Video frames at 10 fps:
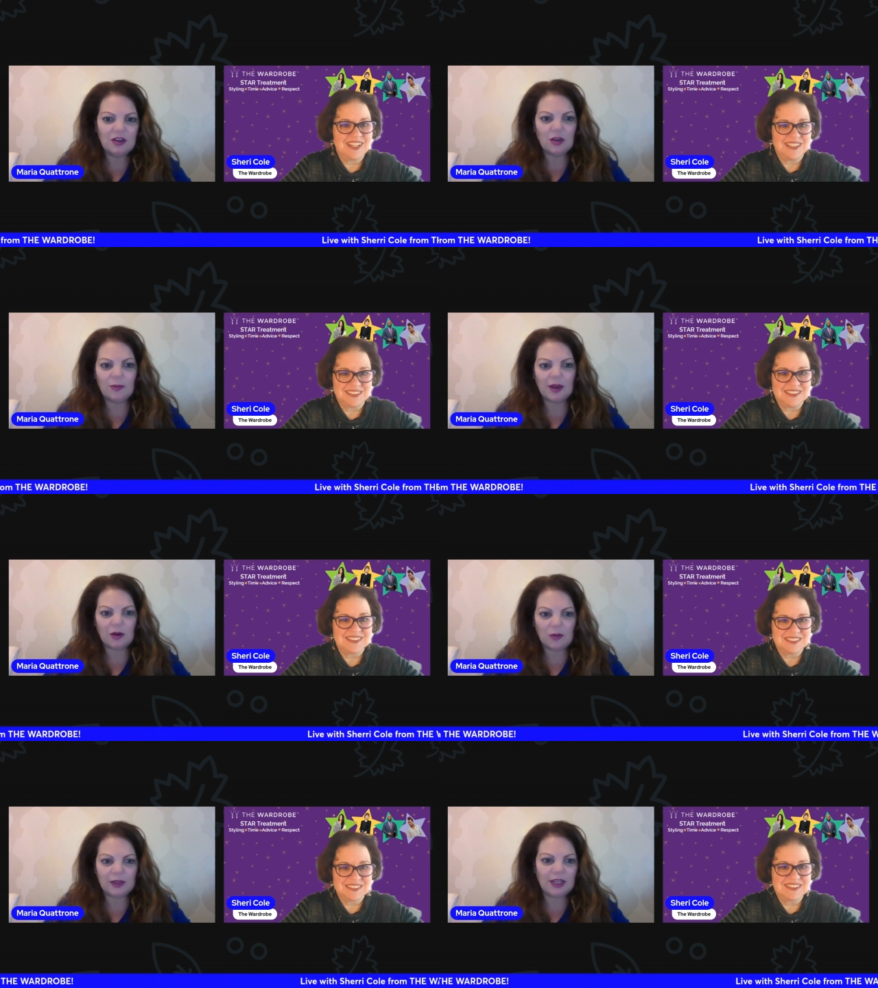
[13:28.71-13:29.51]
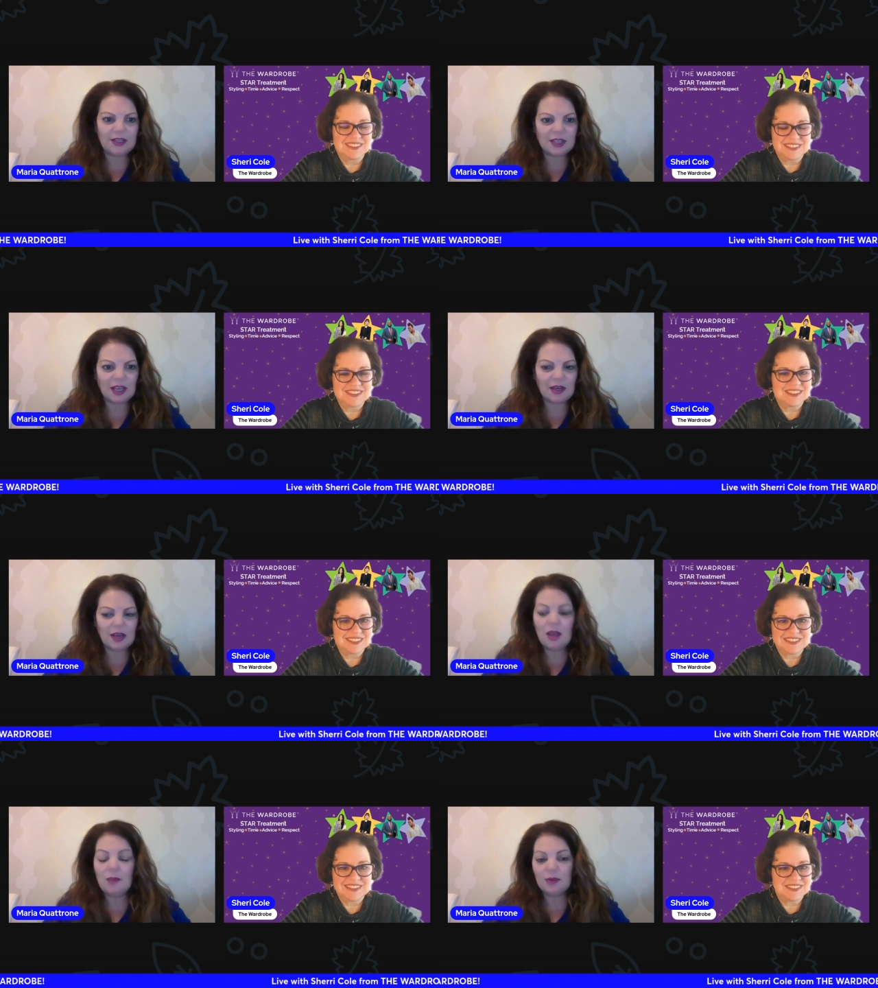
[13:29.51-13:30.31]
Speaker 1: no matter what they said.
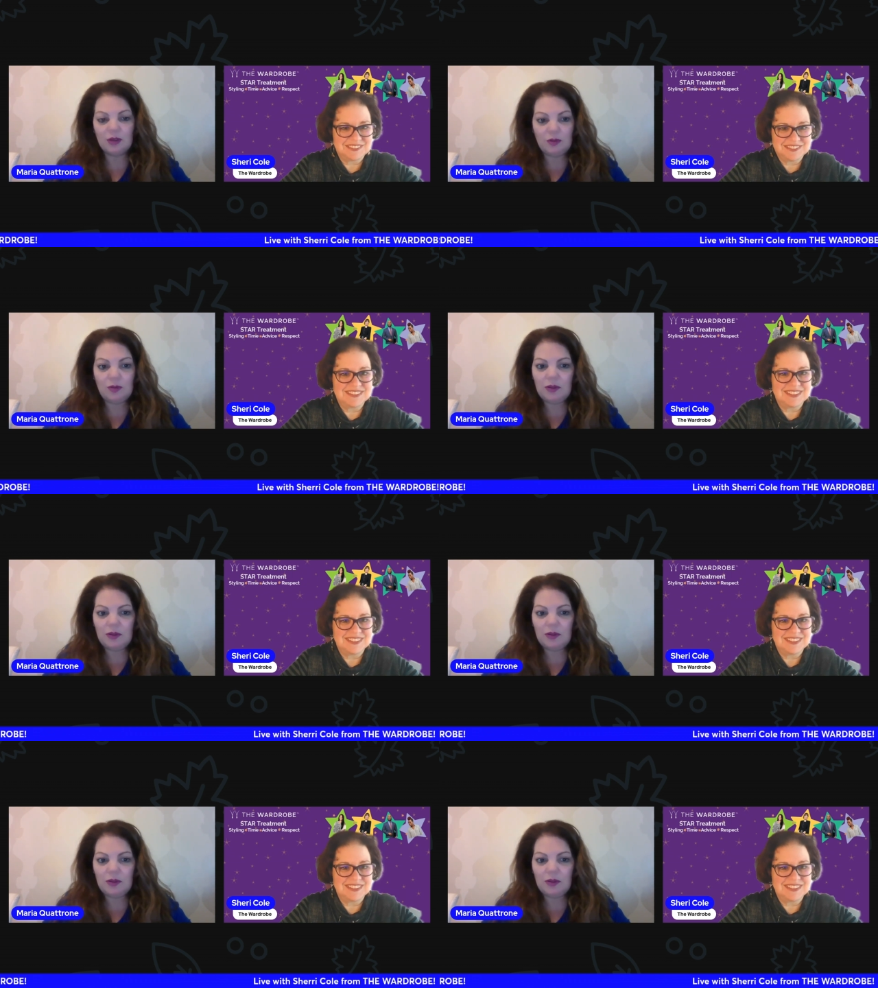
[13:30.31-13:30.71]
But you would,